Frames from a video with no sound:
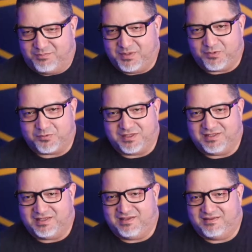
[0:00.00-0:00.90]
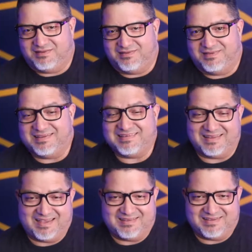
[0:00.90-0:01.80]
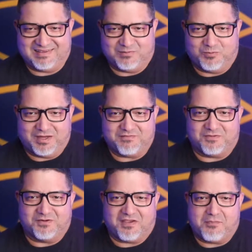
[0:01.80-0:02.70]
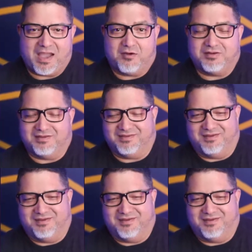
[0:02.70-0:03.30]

people really disliked it when it first came out.